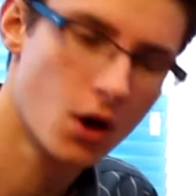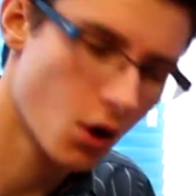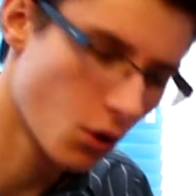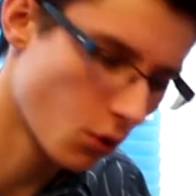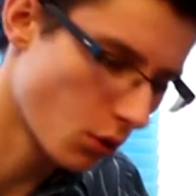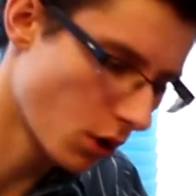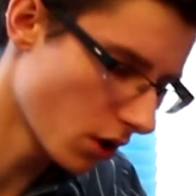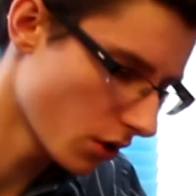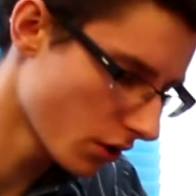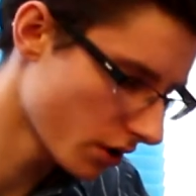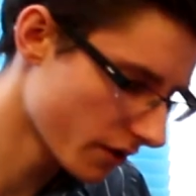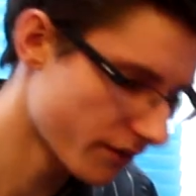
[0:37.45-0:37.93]

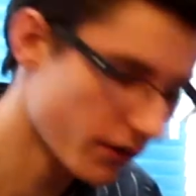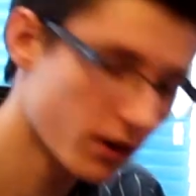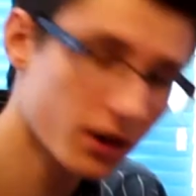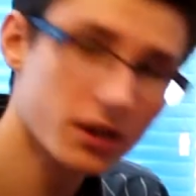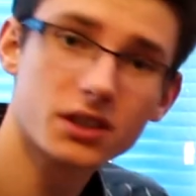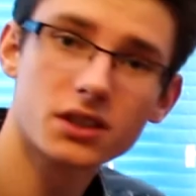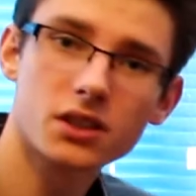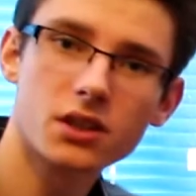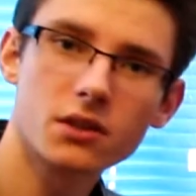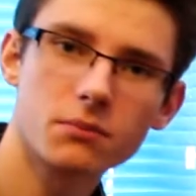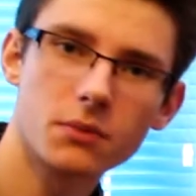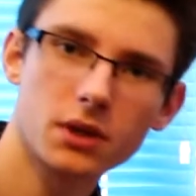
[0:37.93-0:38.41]
Well, if I
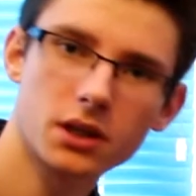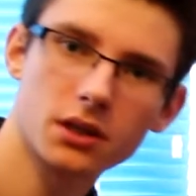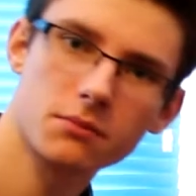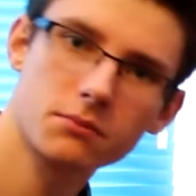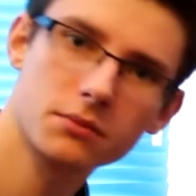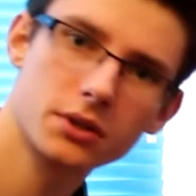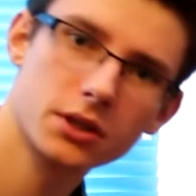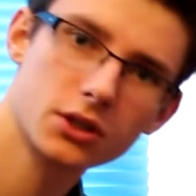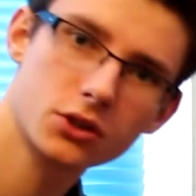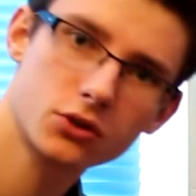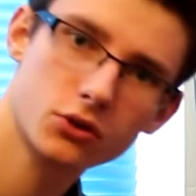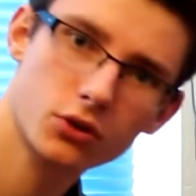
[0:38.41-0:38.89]
turn my
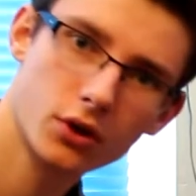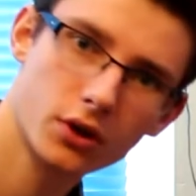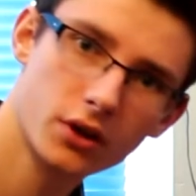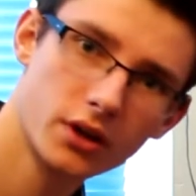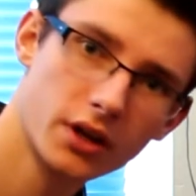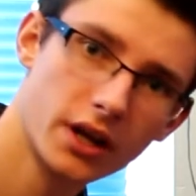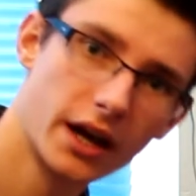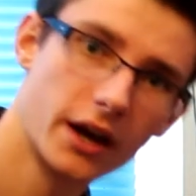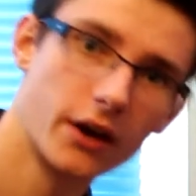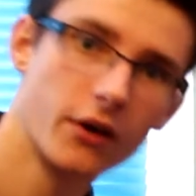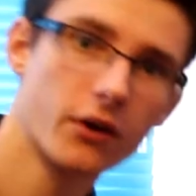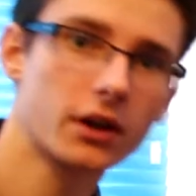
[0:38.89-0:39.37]
computer on
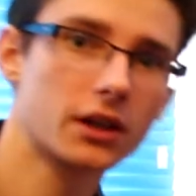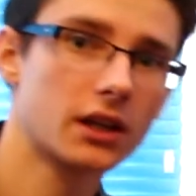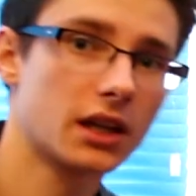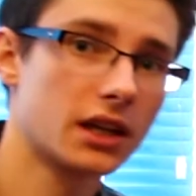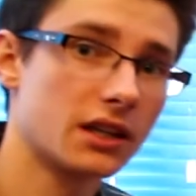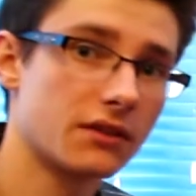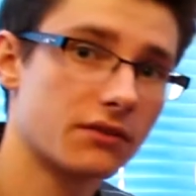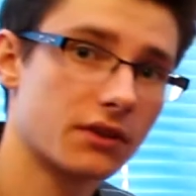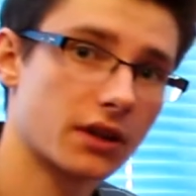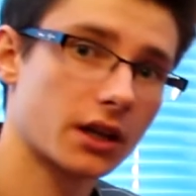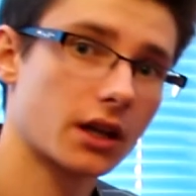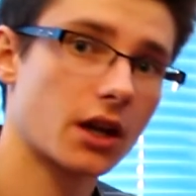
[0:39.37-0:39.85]
now and
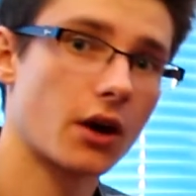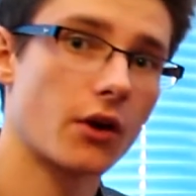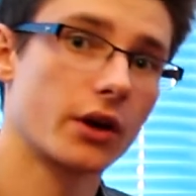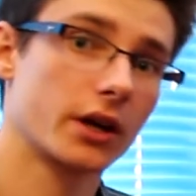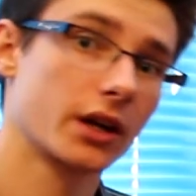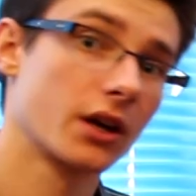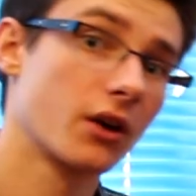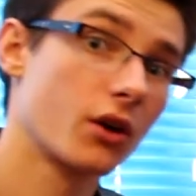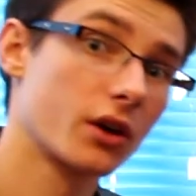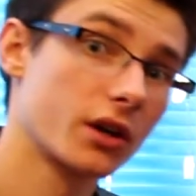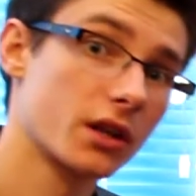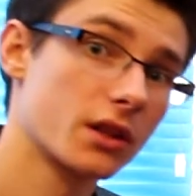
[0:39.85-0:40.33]
leave it
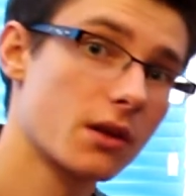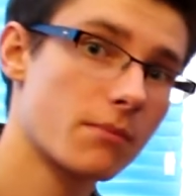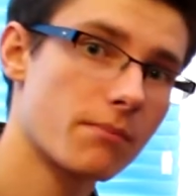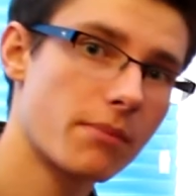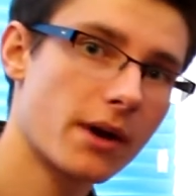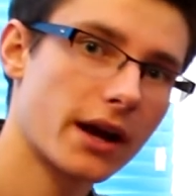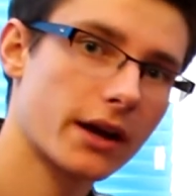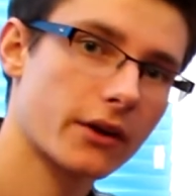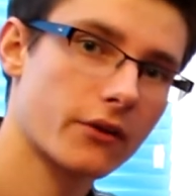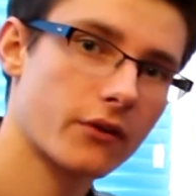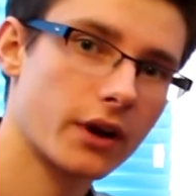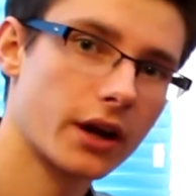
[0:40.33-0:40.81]
going on in the
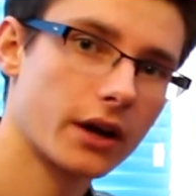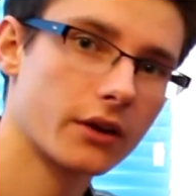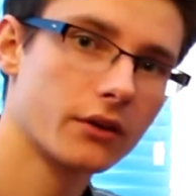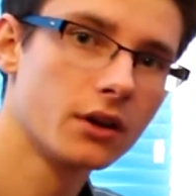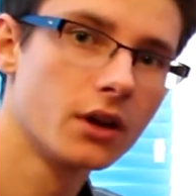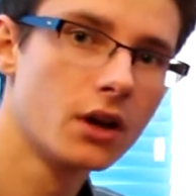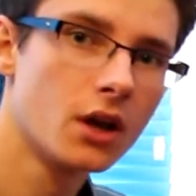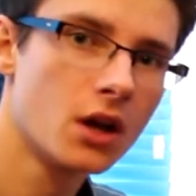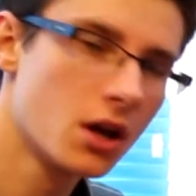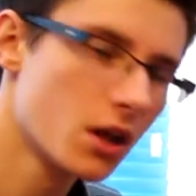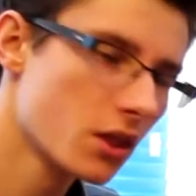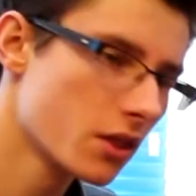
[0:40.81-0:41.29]
background,
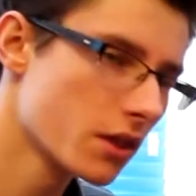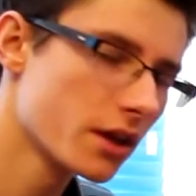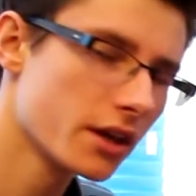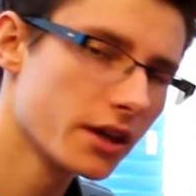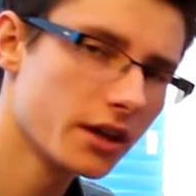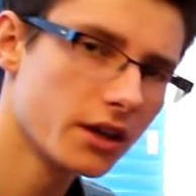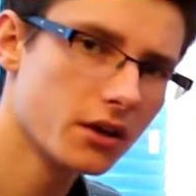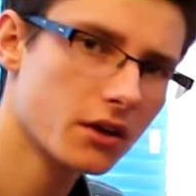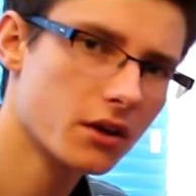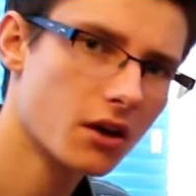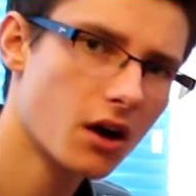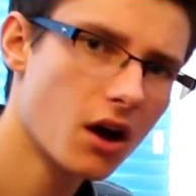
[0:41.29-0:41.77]

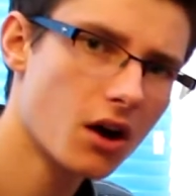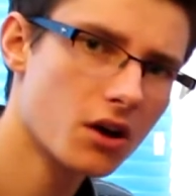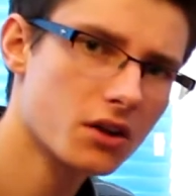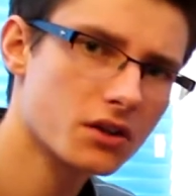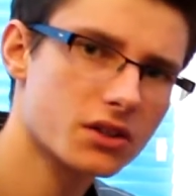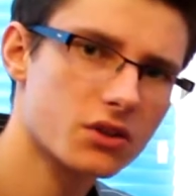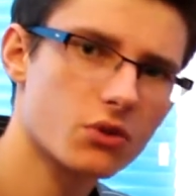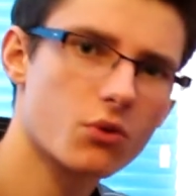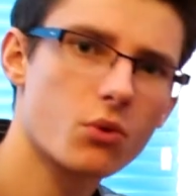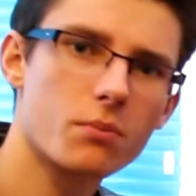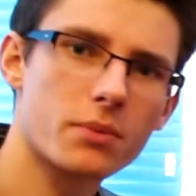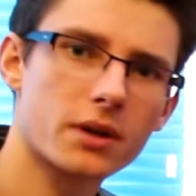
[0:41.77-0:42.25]
the
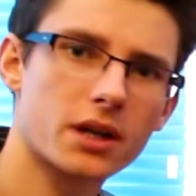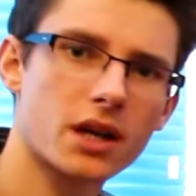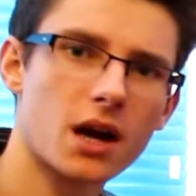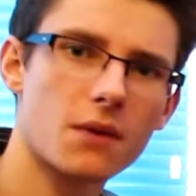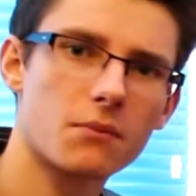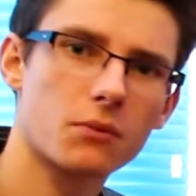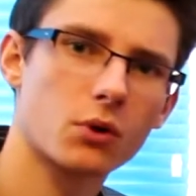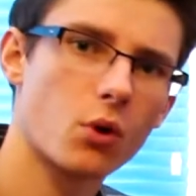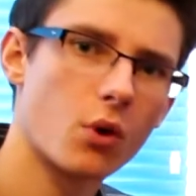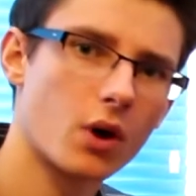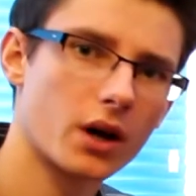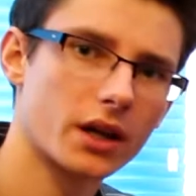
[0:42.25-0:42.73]
answer will
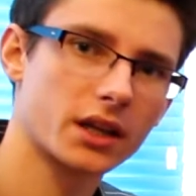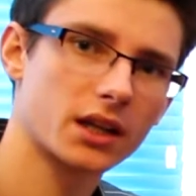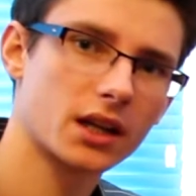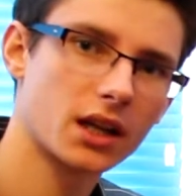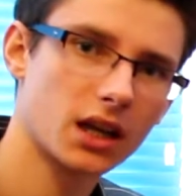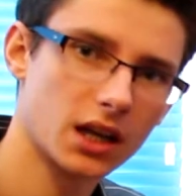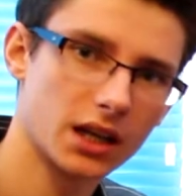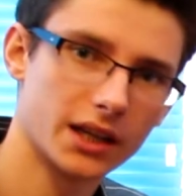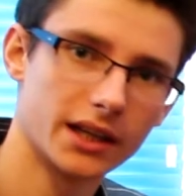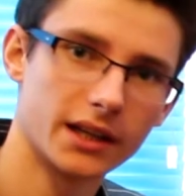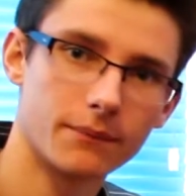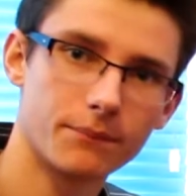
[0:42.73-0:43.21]
become quite
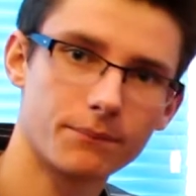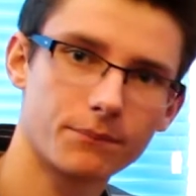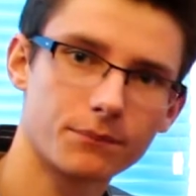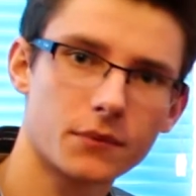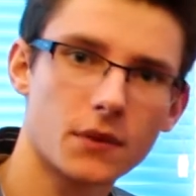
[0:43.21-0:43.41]
clear.